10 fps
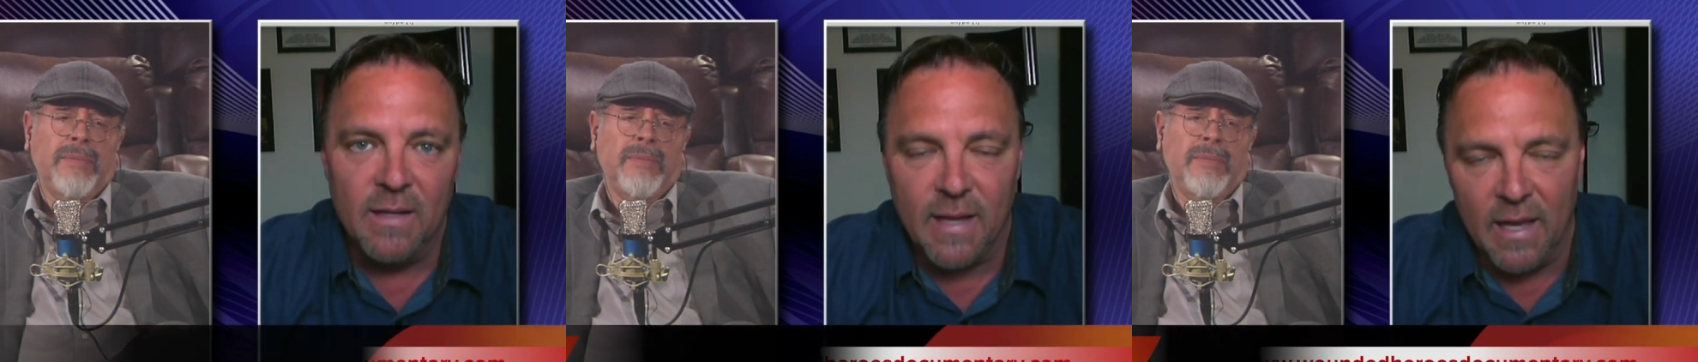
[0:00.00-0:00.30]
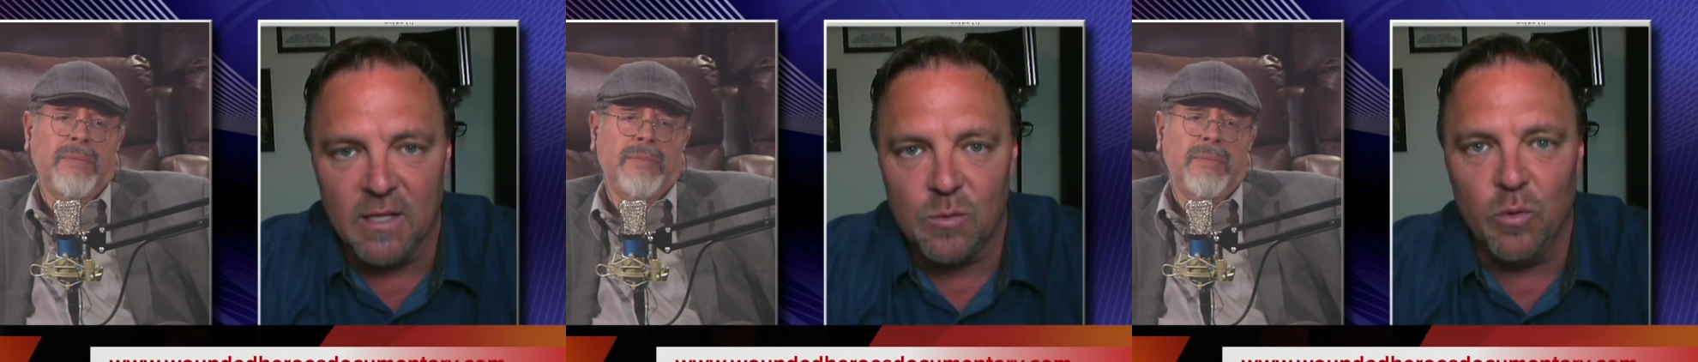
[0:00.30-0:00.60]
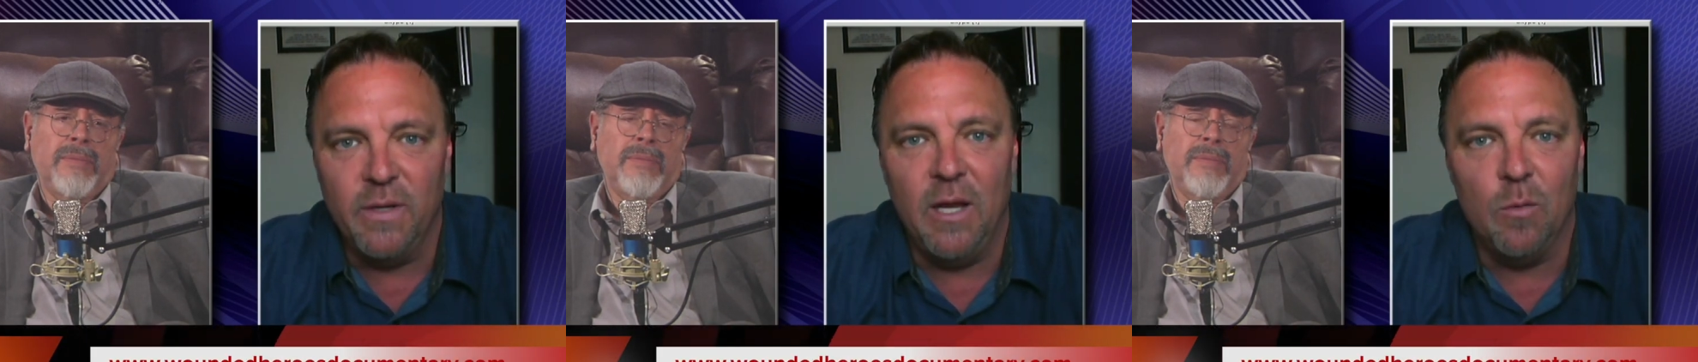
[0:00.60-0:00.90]
Speaker 1: It's
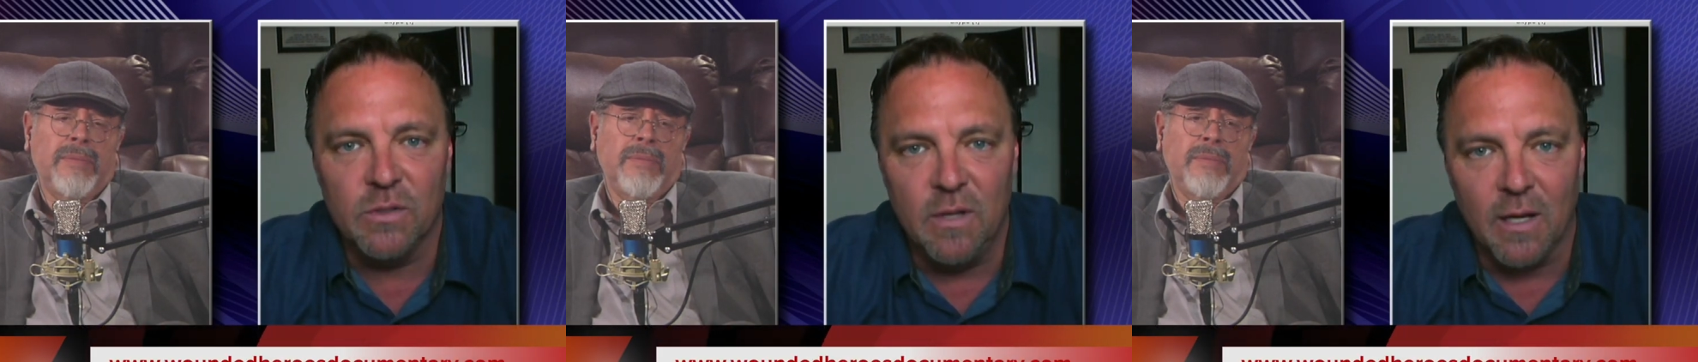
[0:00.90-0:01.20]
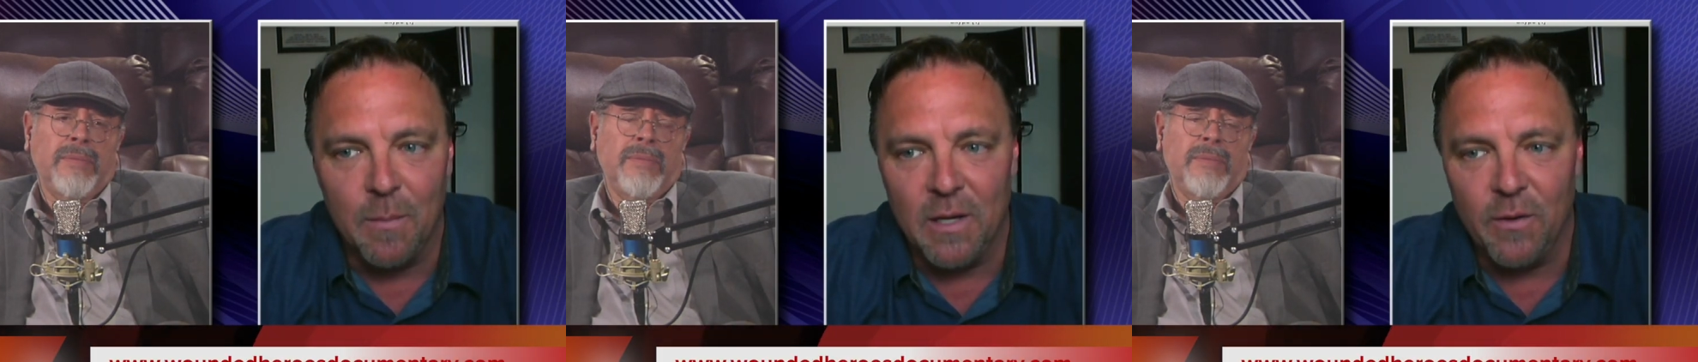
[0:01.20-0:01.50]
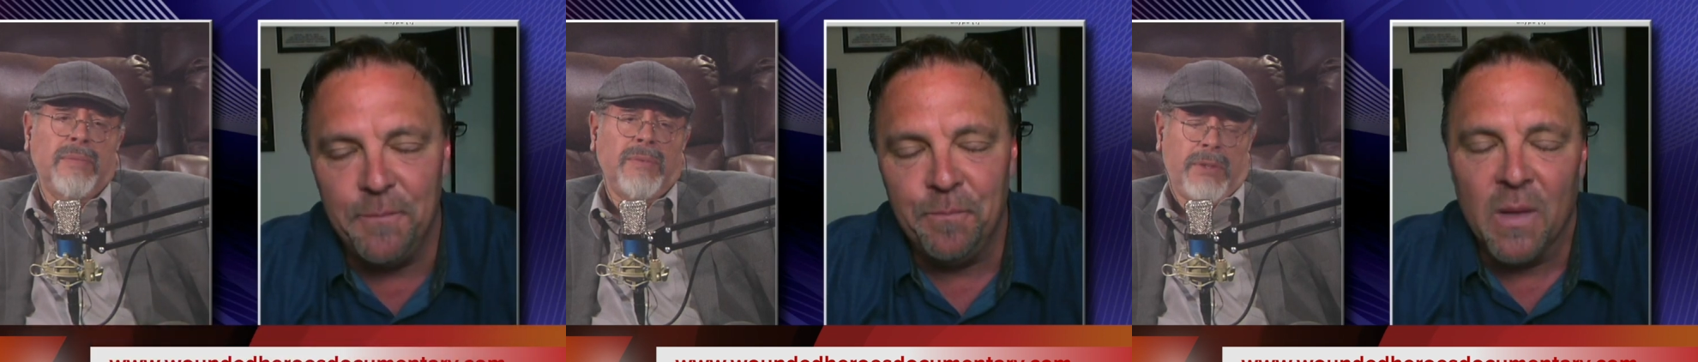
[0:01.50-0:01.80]
Wounded Heroes
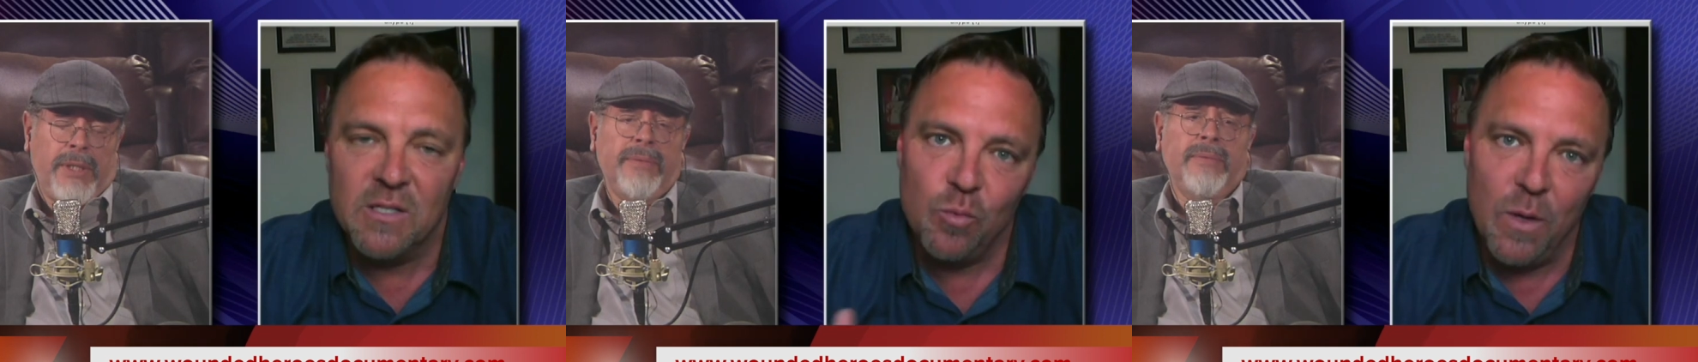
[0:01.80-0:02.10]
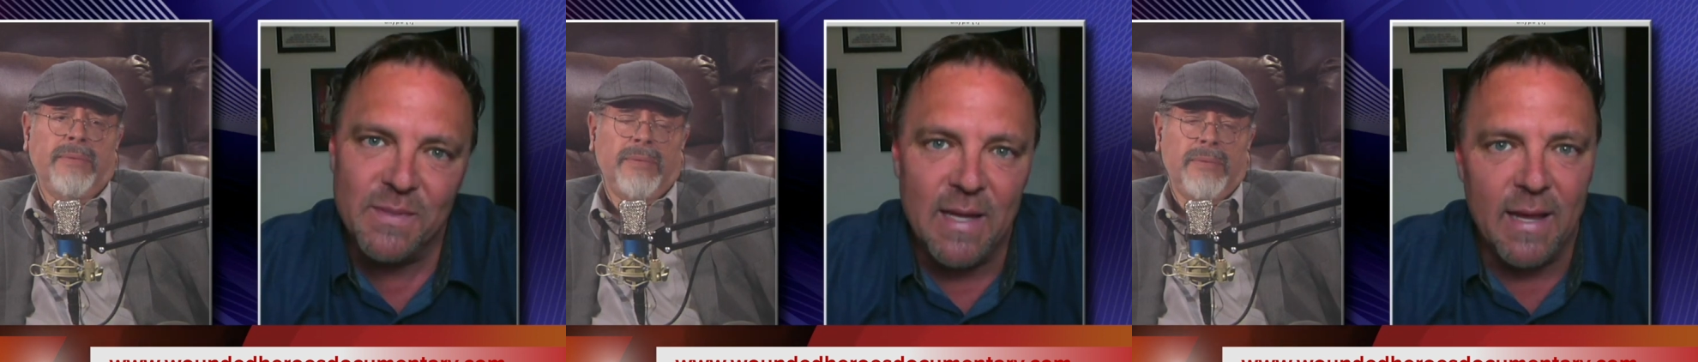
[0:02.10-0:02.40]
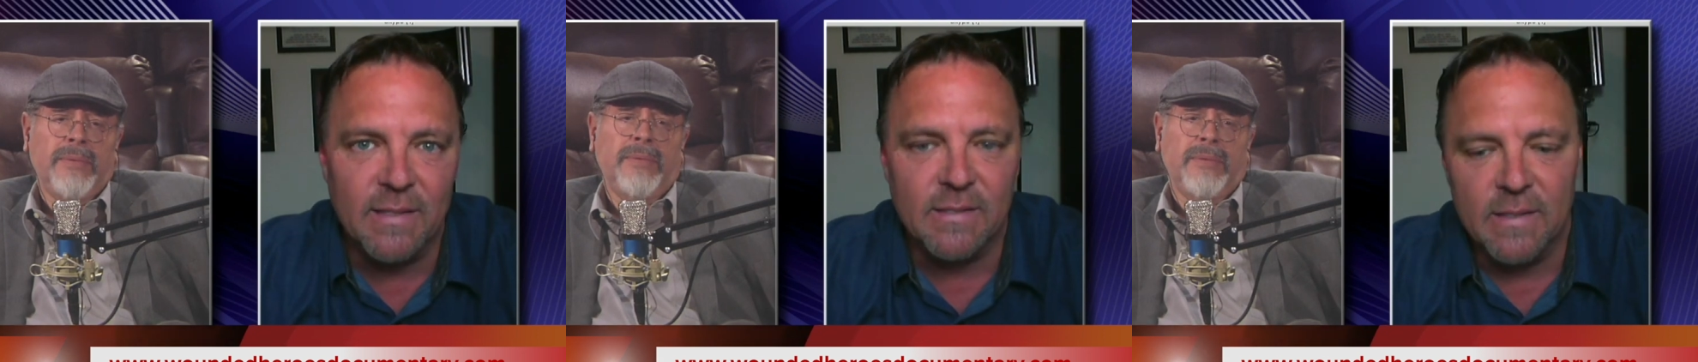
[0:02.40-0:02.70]
Documentary,
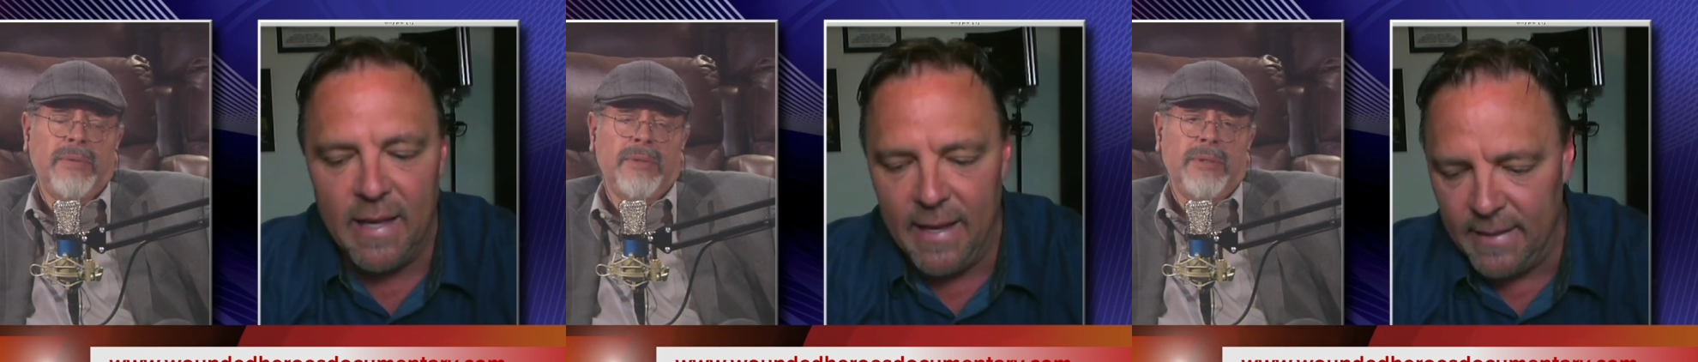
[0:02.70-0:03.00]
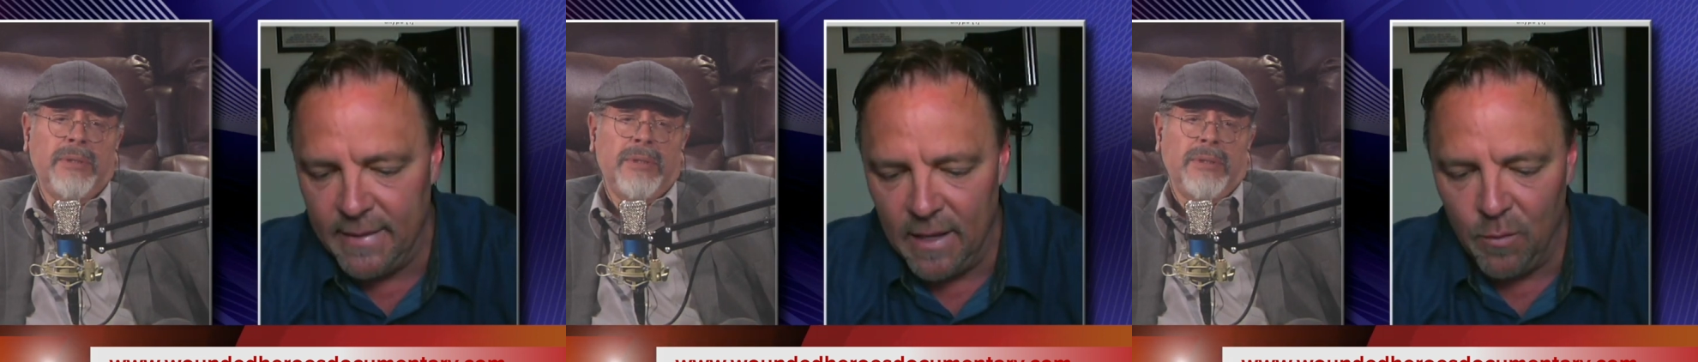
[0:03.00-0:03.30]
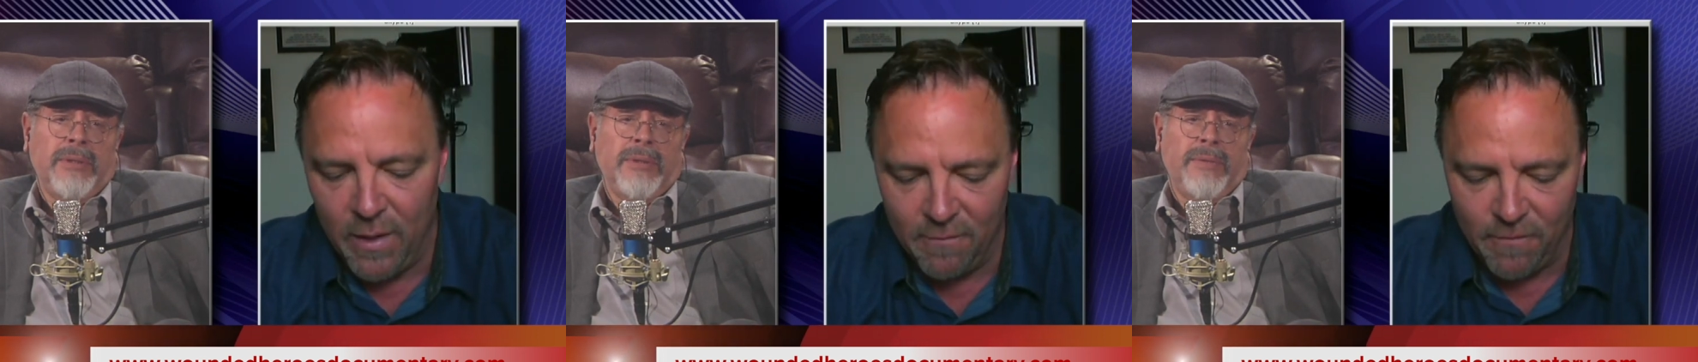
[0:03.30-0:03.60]
sweepstakes, and
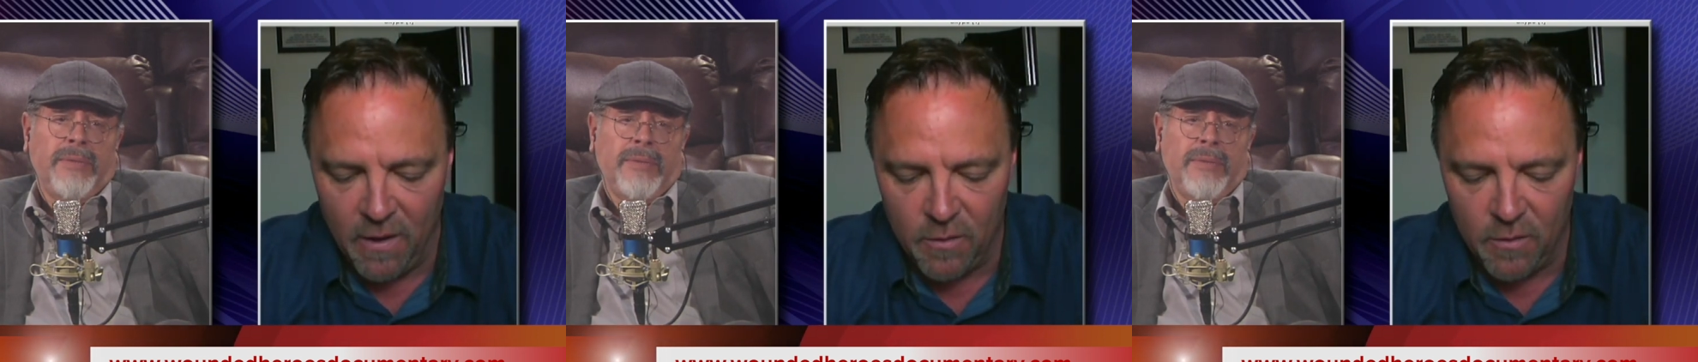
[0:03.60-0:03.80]
we have